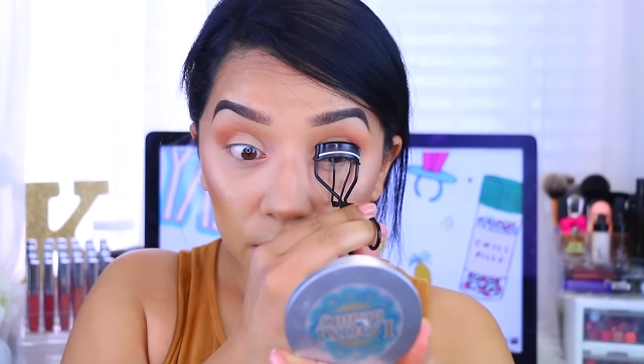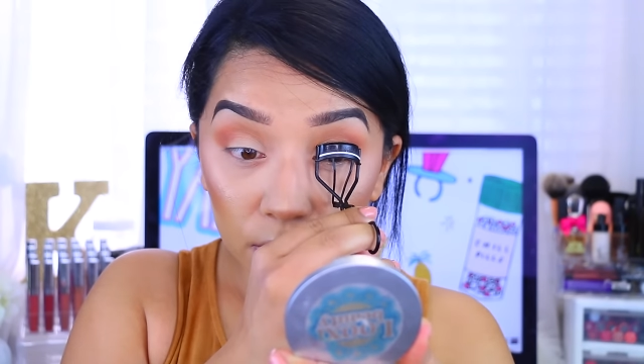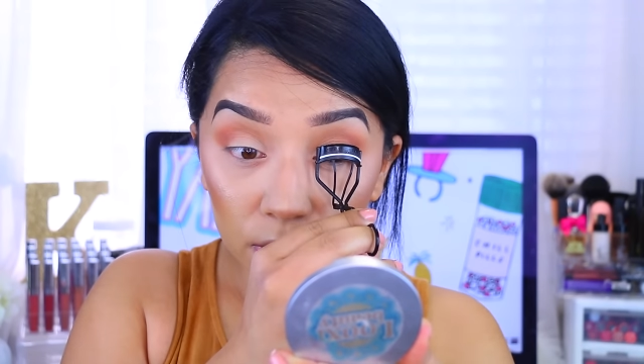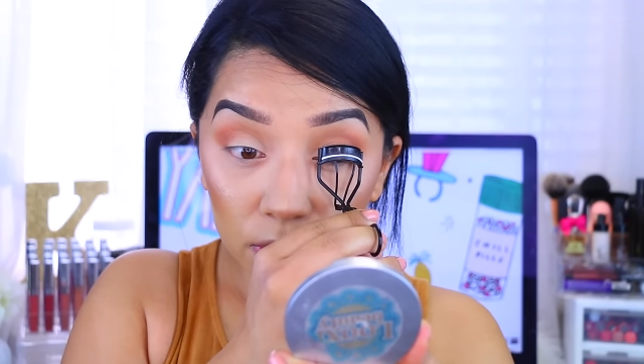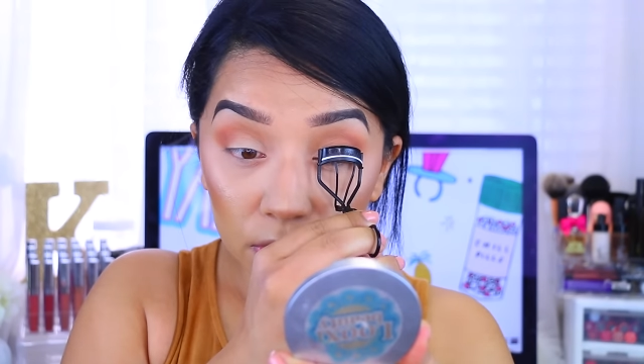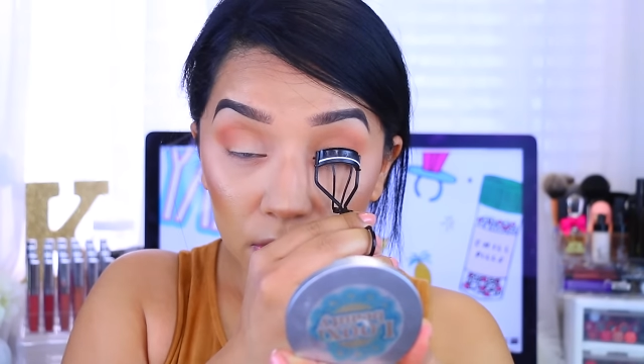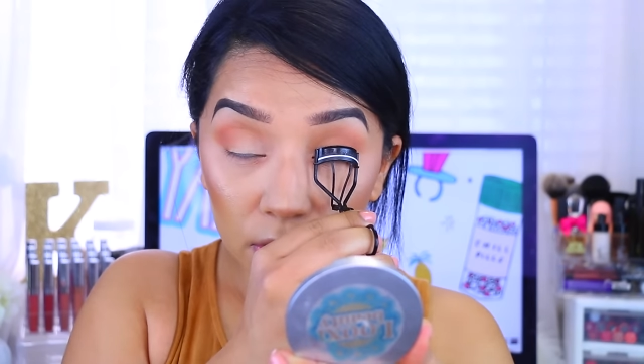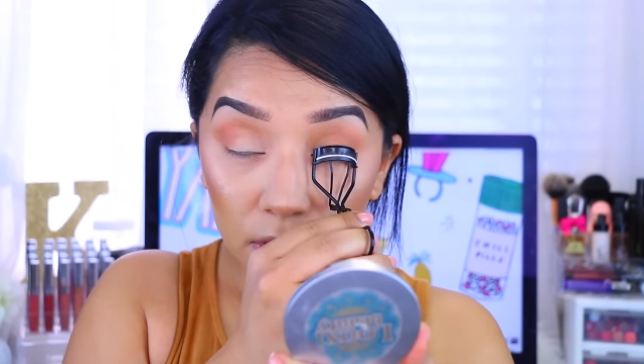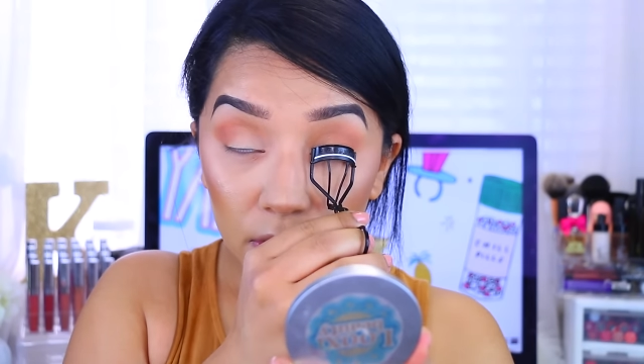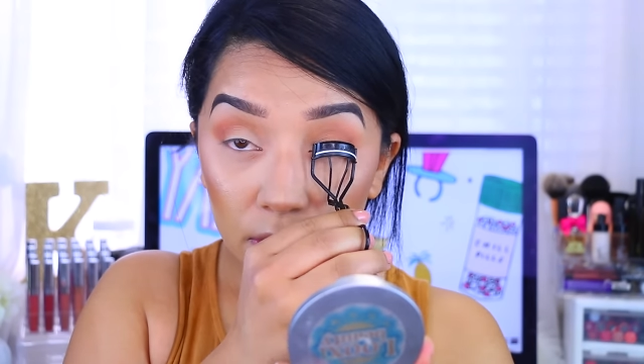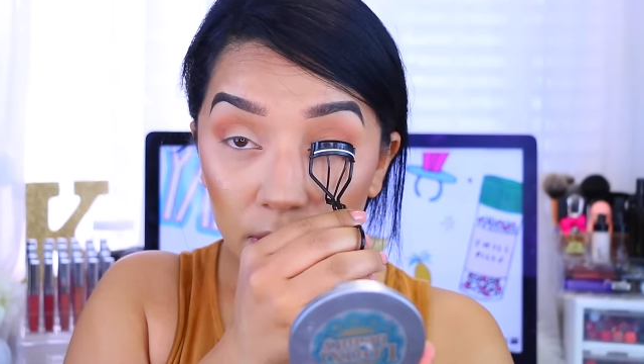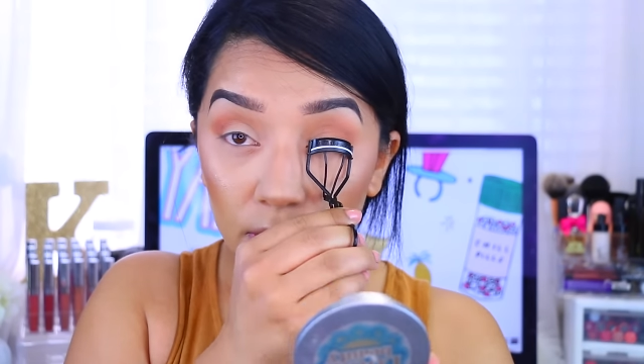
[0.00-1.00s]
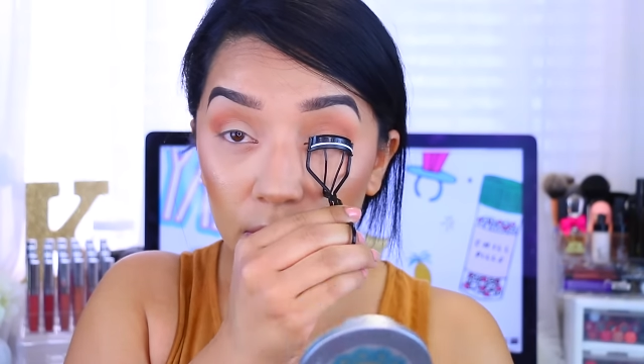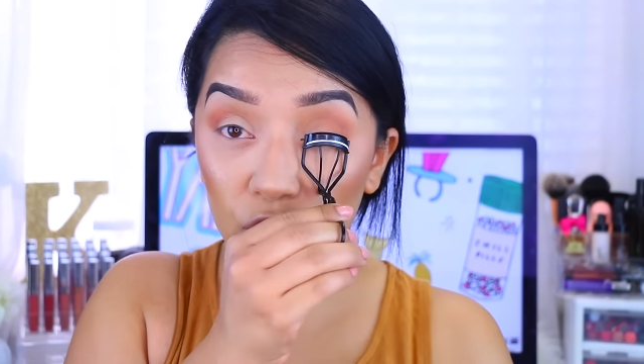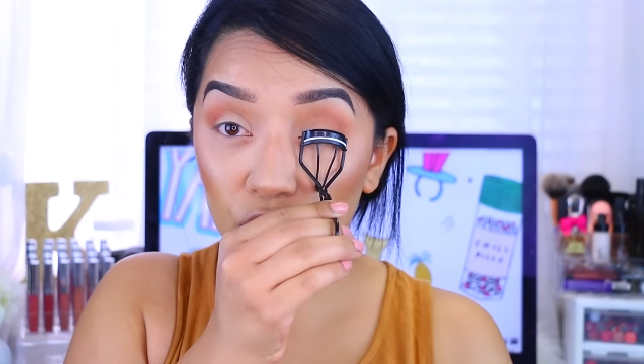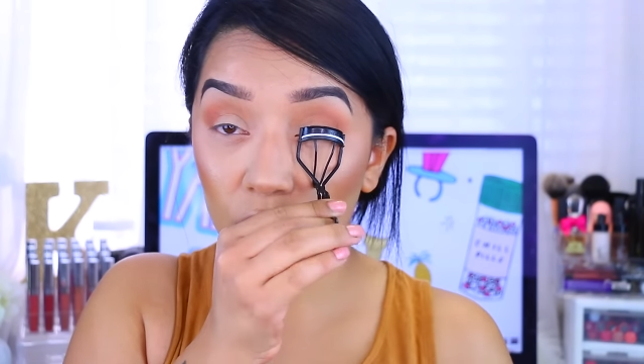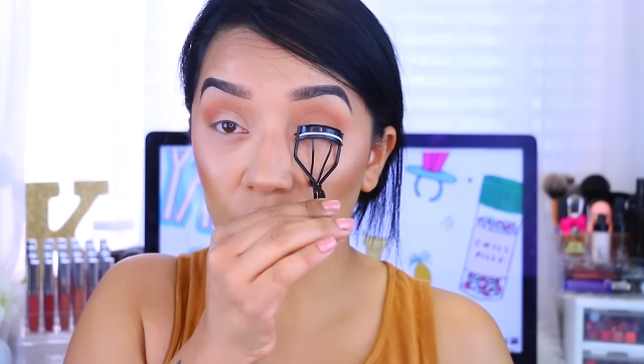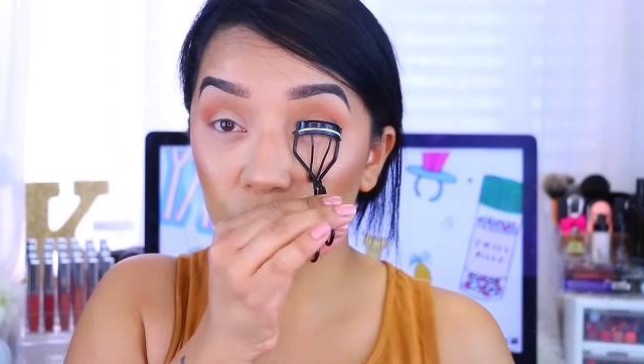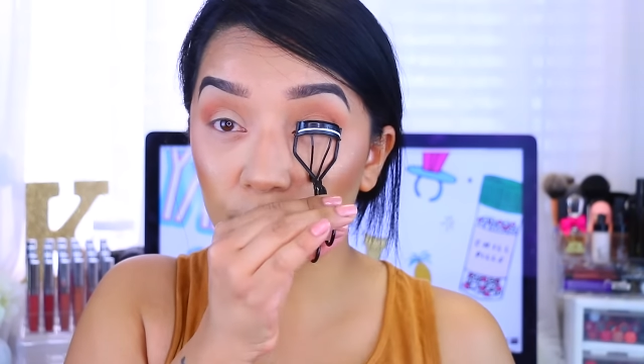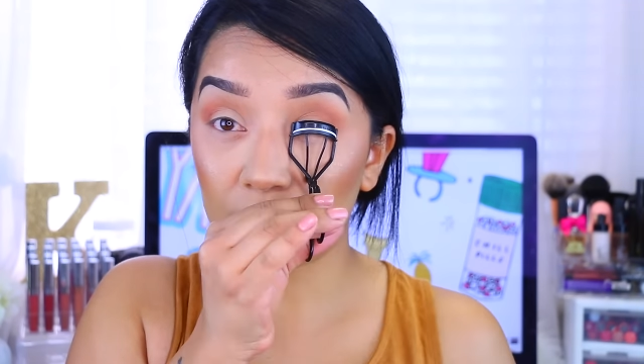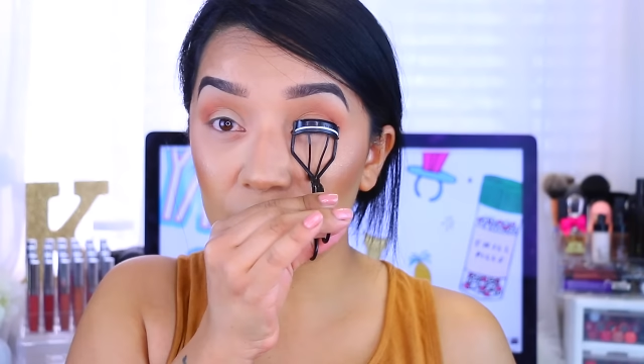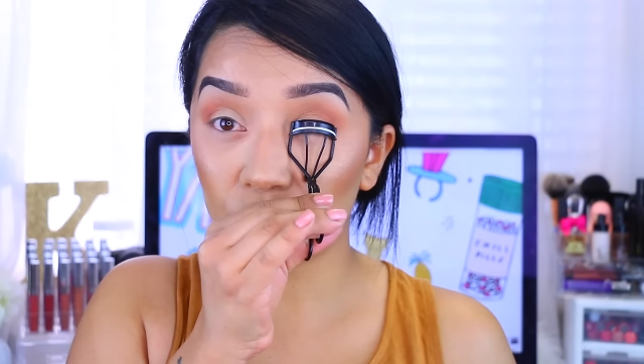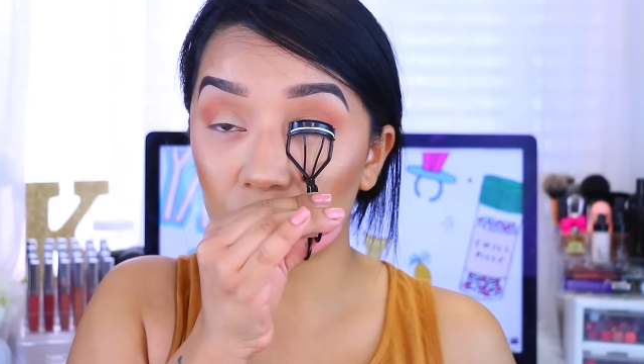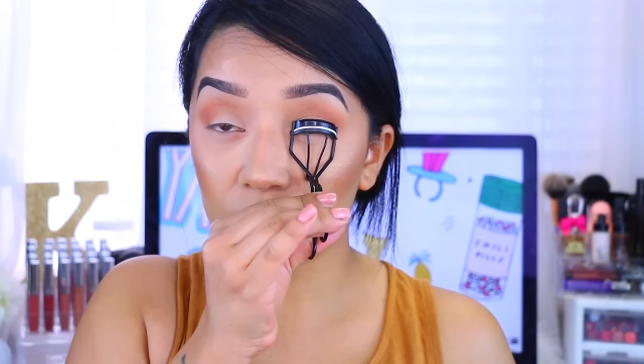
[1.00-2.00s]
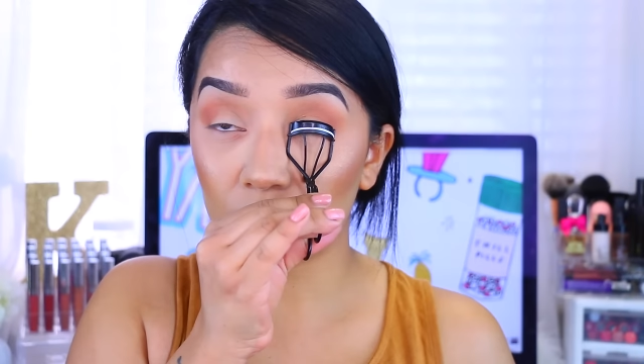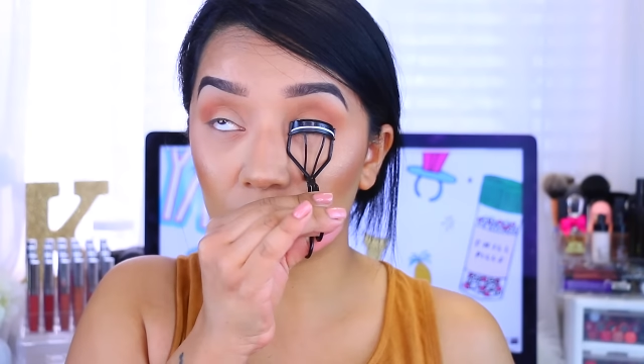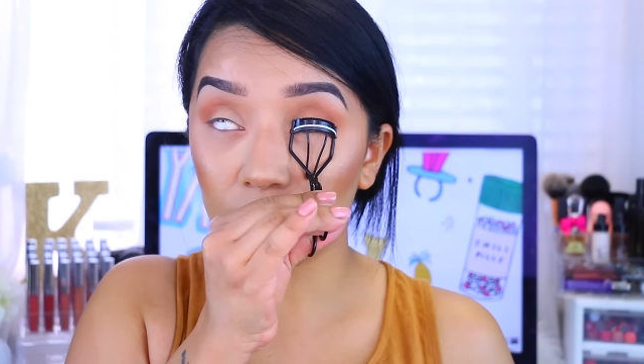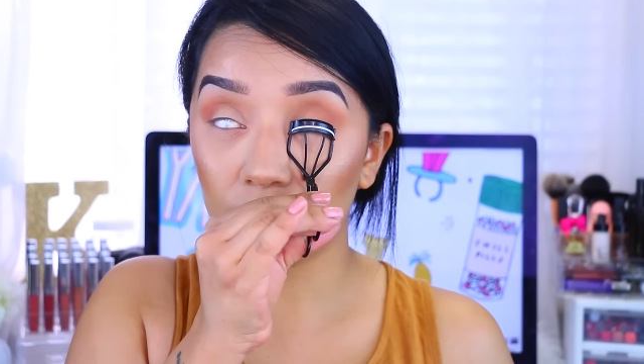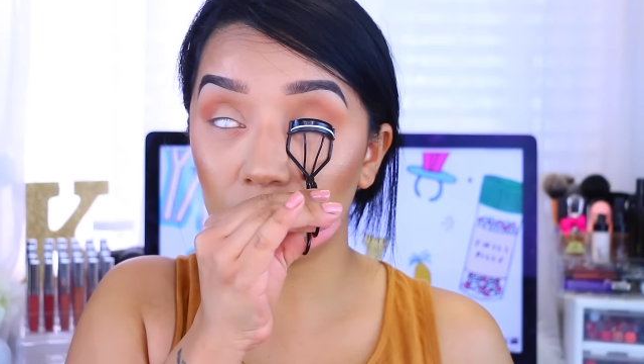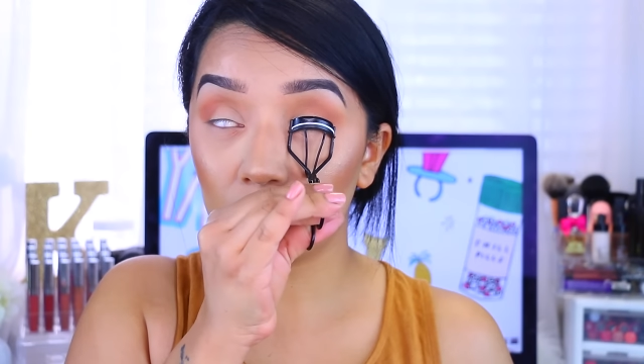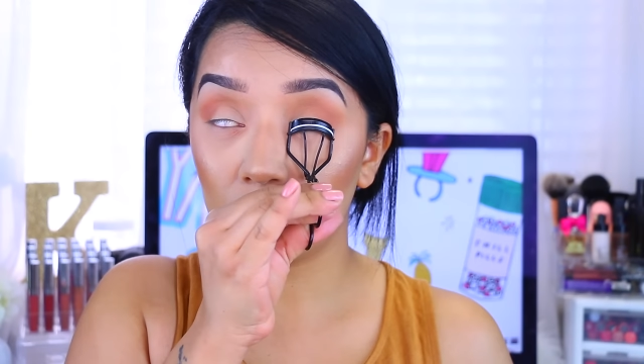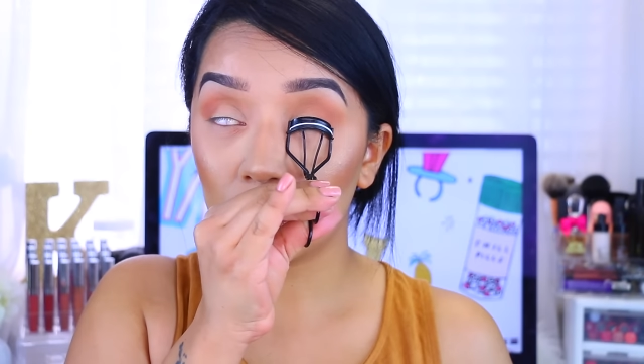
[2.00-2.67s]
root. Make sure not to pinch yourself.